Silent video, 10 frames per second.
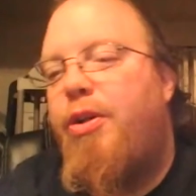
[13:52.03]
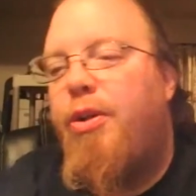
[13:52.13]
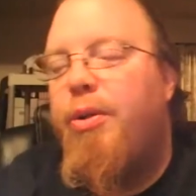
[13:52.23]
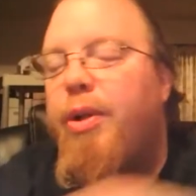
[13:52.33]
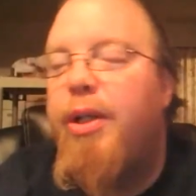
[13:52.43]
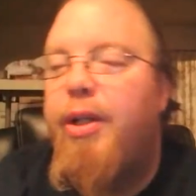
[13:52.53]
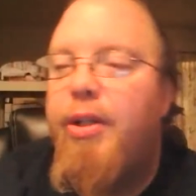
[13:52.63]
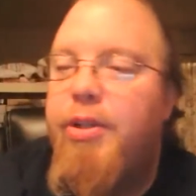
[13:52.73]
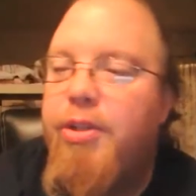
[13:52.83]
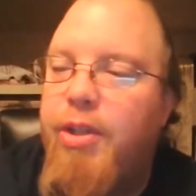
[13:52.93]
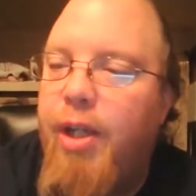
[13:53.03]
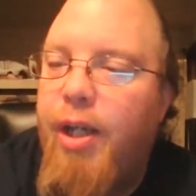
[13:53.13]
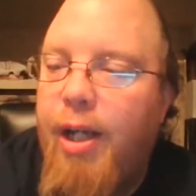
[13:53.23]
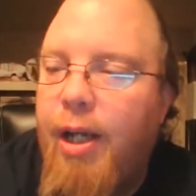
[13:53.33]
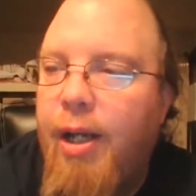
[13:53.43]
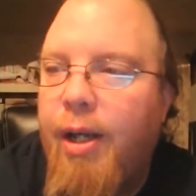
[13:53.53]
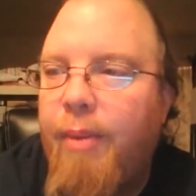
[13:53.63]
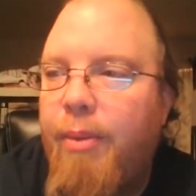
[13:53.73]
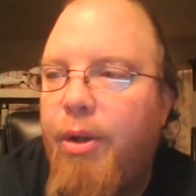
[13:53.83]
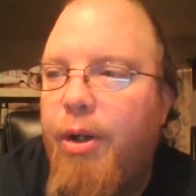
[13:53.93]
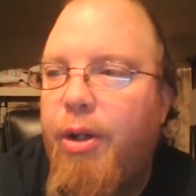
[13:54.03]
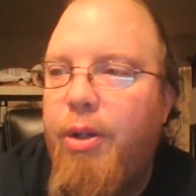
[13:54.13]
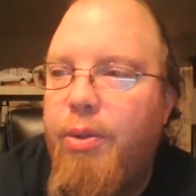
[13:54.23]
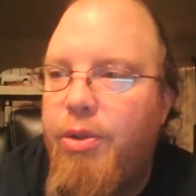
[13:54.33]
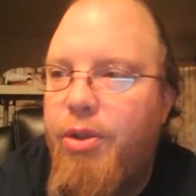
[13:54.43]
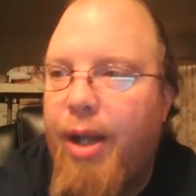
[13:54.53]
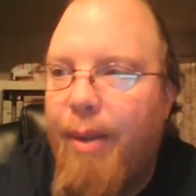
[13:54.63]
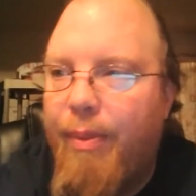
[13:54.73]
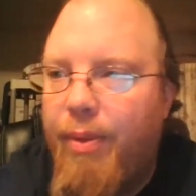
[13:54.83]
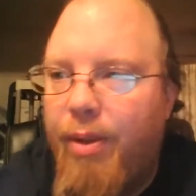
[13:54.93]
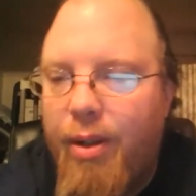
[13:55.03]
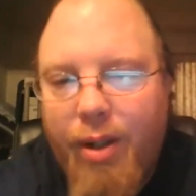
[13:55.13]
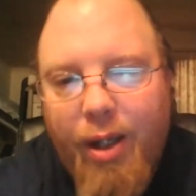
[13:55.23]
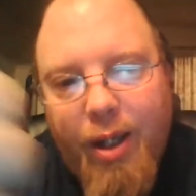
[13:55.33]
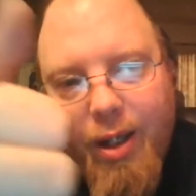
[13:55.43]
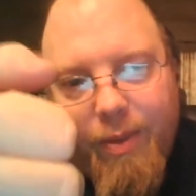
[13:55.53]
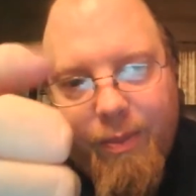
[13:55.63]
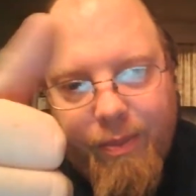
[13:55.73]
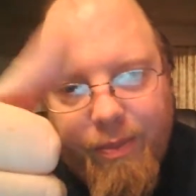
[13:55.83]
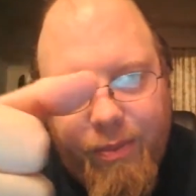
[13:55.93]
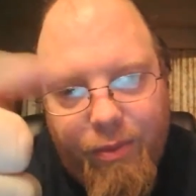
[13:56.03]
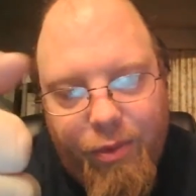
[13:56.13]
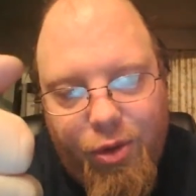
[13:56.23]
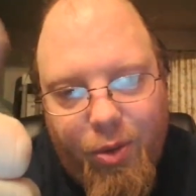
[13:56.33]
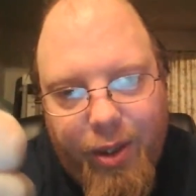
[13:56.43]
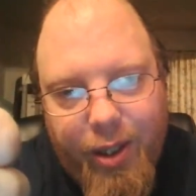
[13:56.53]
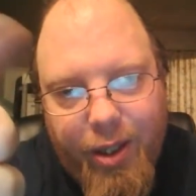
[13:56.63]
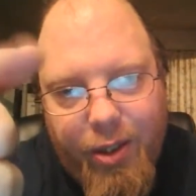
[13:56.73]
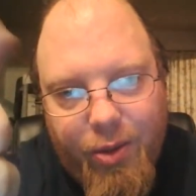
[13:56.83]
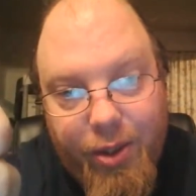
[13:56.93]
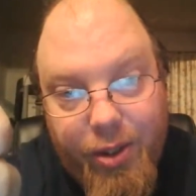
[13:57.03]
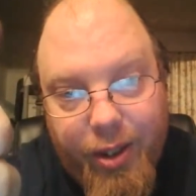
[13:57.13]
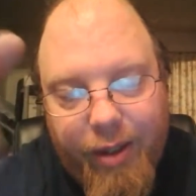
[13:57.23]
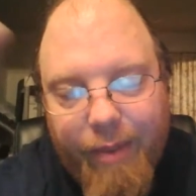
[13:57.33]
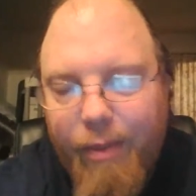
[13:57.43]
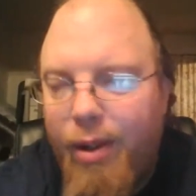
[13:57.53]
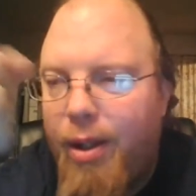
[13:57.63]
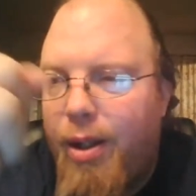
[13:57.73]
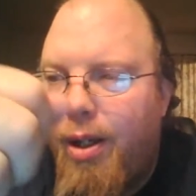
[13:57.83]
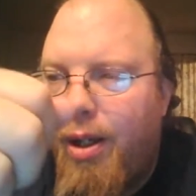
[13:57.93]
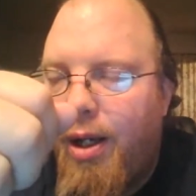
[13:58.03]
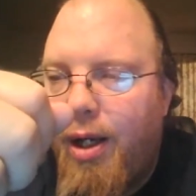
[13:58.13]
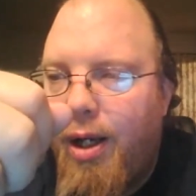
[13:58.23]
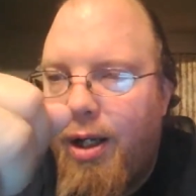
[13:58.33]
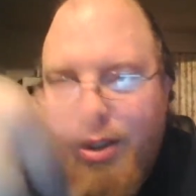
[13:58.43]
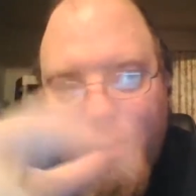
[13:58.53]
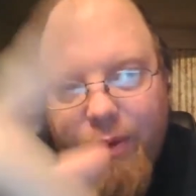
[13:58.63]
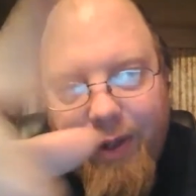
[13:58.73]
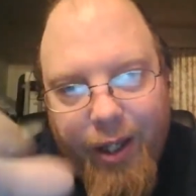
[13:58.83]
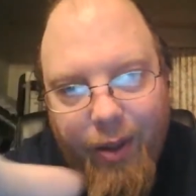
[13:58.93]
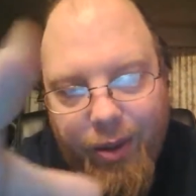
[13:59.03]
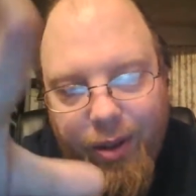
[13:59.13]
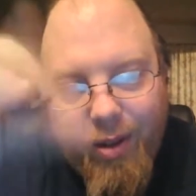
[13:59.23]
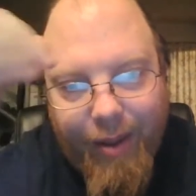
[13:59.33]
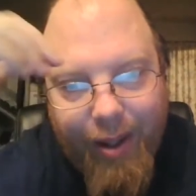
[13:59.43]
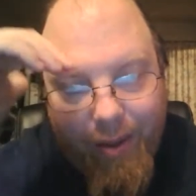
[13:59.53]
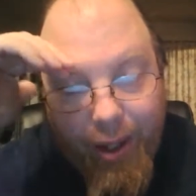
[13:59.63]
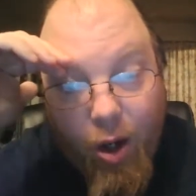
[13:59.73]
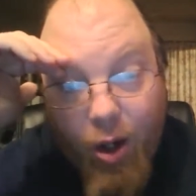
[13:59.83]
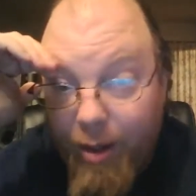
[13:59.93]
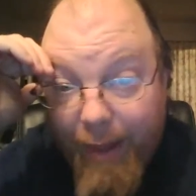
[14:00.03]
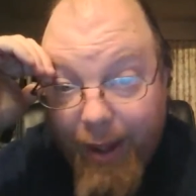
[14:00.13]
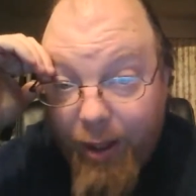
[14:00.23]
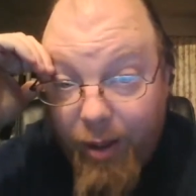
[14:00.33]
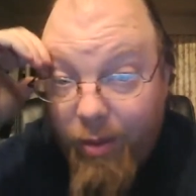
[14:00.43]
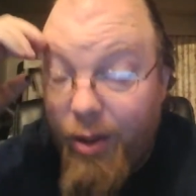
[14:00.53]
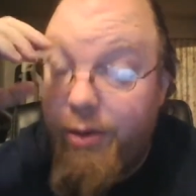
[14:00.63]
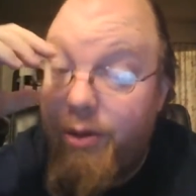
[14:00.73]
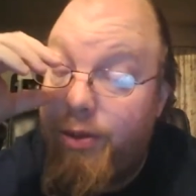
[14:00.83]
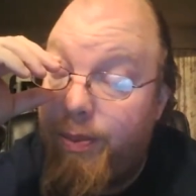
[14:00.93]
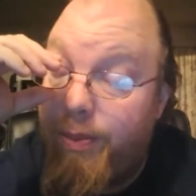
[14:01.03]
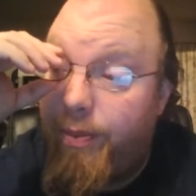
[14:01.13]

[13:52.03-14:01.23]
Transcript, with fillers: to do is um, you're going to use that uh, joy joystick uh, to move the character around. He automatically runs.